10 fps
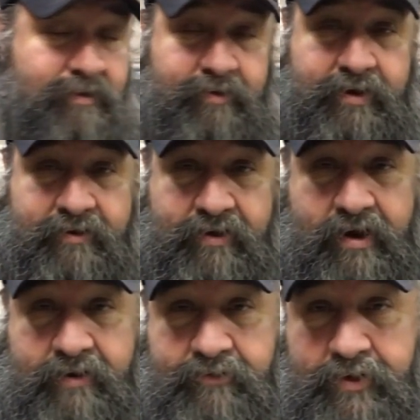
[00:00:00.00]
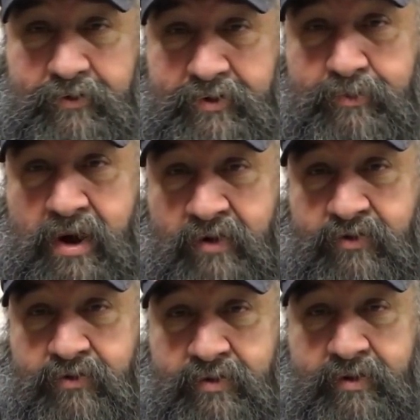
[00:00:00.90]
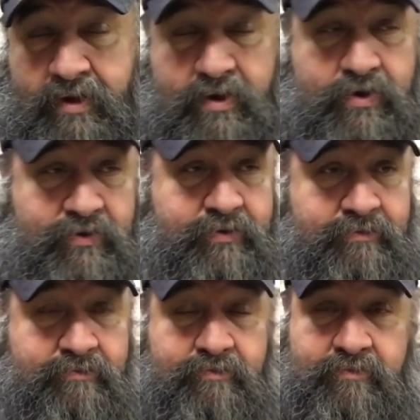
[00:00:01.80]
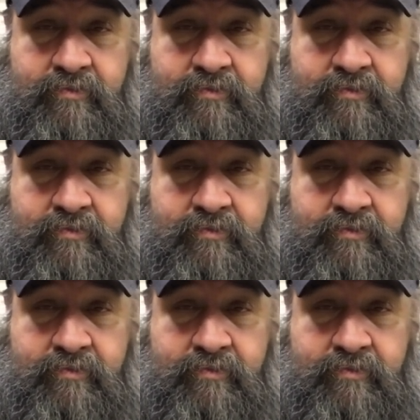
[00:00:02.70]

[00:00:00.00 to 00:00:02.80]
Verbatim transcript: I mean, I've gotten a few responses and letters and